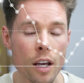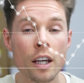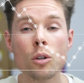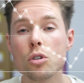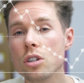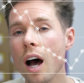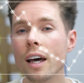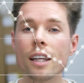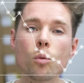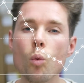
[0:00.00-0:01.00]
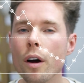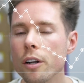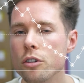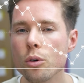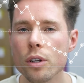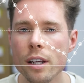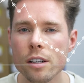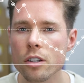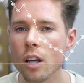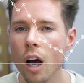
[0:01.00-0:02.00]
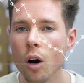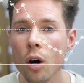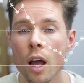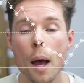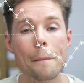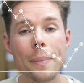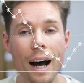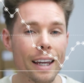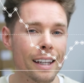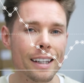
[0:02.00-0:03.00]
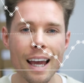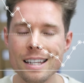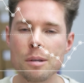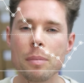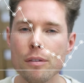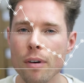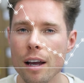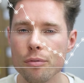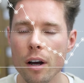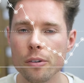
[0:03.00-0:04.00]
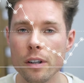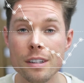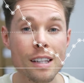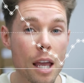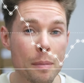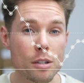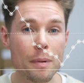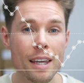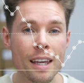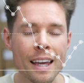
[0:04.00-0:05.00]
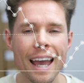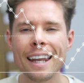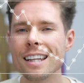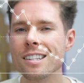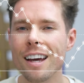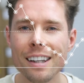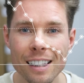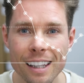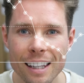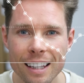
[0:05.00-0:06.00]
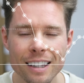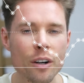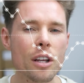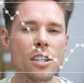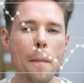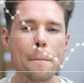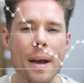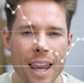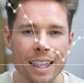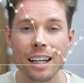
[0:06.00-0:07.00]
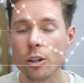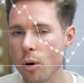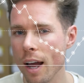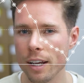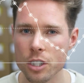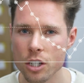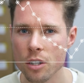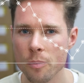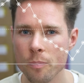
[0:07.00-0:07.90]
You started 1 or 2 years ago buying the S&P 500, same as me, and then suddenly there is a big crash.